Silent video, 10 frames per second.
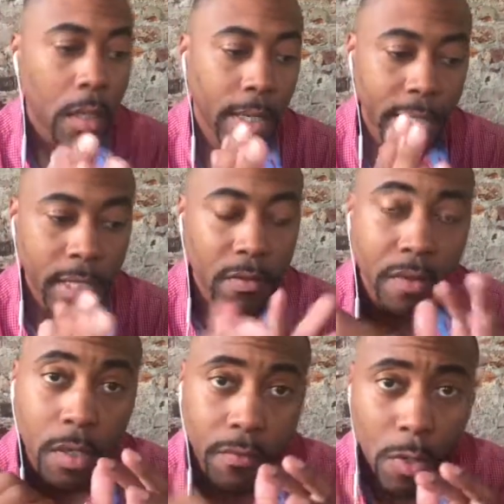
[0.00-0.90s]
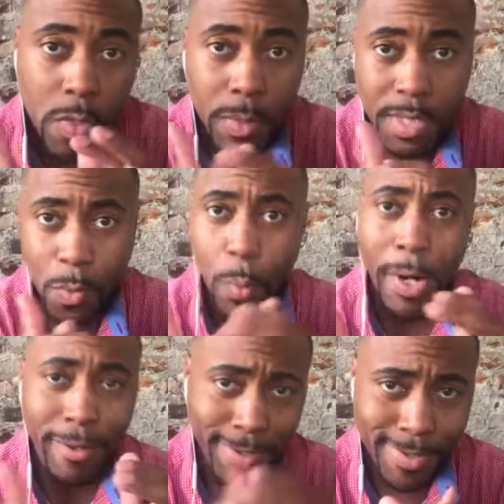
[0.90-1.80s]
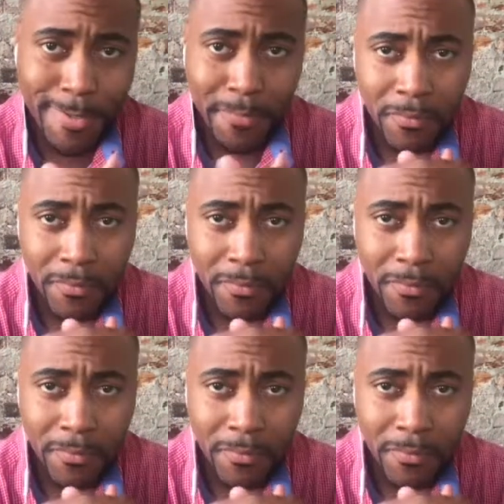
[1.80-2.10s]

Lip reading: Again, the very first one is awareness.